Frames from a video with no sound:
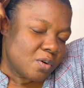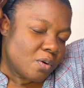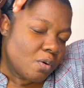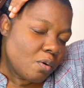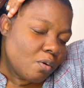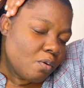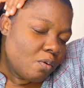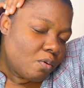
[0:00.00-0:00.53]

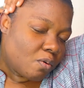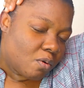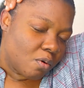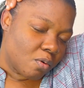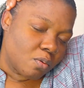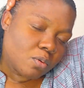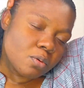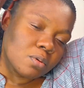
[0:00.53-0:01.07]
Oh, oh,
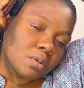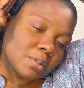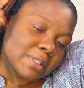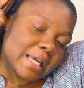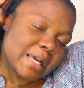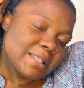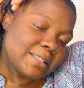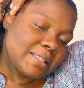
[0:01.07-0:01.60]
oh,
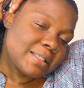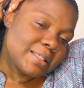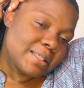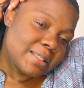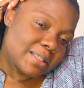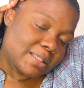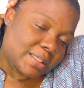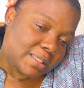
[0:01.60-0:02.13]

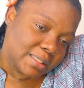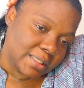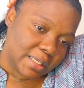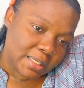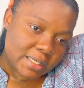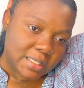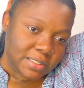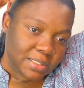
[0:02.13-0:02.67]
this
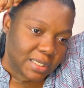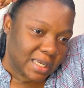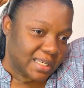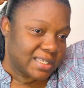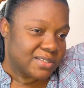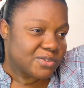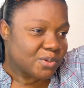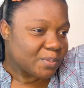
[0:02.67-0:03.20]
thing is
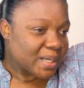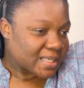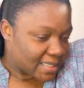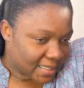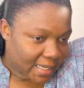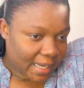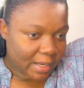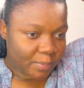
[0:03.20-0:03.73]
getting to my
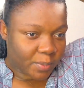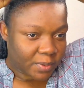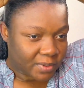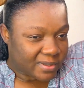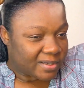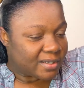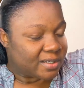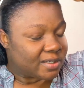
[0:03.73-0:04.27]
scalp.
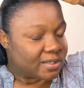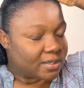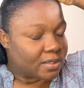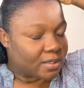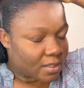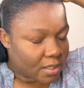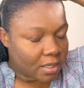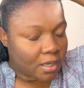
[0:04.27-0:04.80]

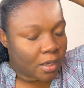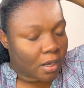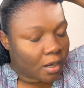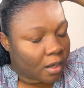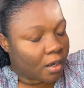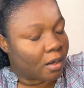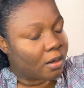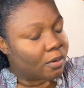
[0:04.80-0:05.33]

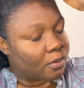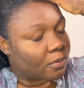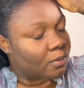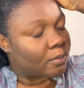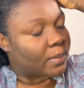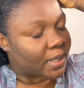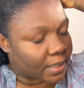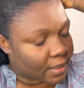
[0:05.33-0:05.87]
Oh
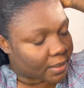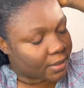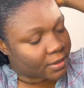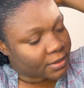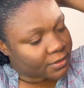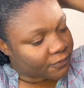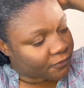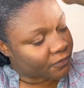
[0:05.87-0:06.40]
my
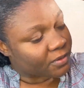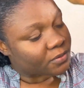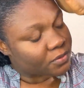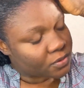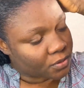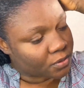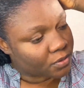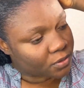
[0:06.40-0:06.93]
God, it feels
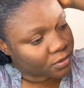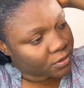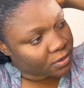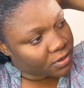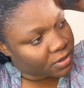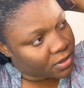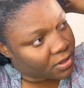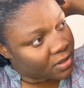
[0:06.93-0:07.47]
so
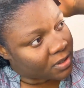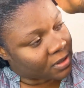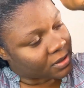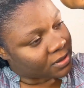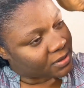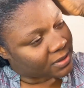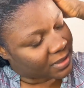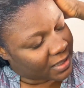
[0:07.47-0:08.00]
good.
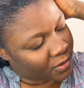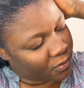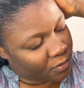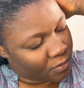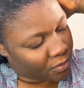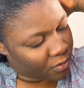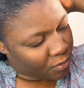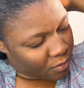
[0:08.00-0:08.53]
Just like,
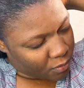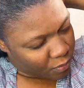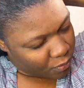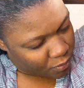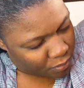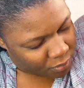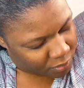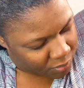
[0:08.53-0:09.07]
oh,
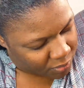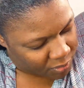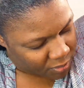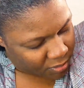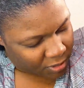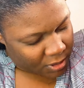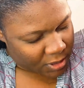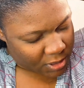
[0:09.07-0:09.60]
oh,
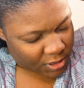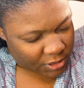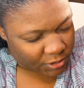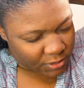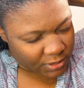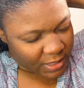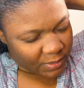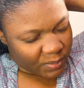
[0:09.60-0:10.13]

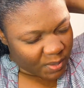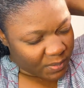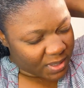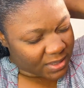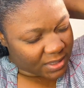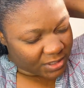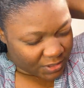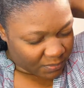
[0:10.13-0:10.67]
just like me
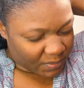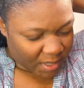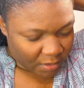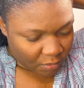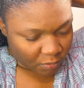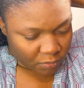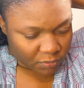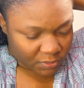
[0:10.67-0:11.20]
massaging my
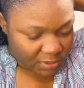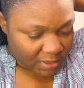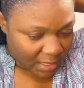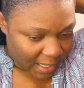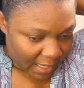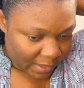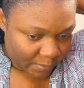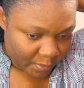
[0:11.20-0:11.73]
whole
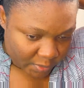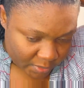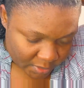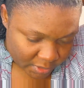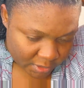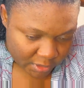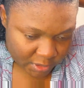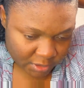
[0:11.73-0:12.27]
scalp.
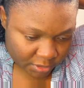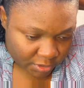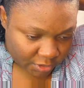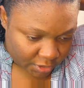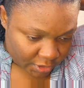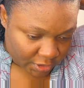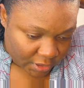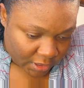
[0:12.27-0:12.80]

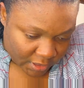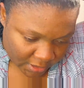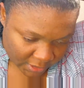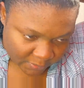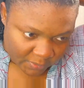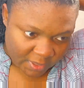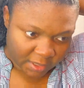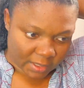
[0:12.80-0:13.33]

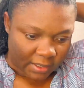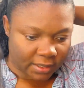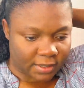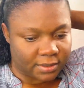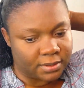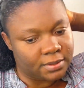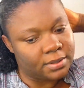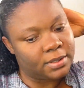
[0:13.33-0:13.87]
Shit,
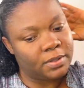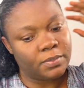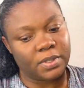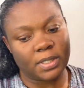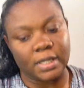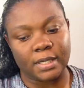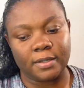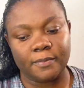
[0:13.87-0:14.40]
man. Let me
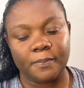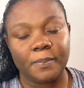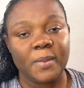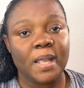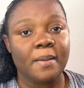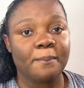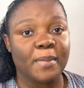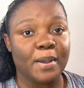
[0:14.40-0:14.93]
get
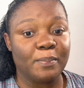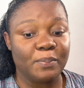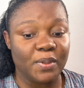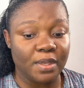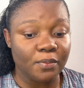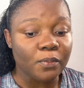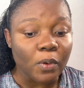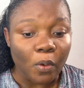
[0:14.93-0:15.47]
my
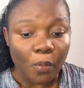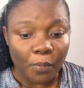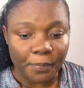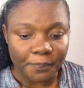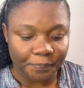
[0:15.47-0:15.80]
mirror.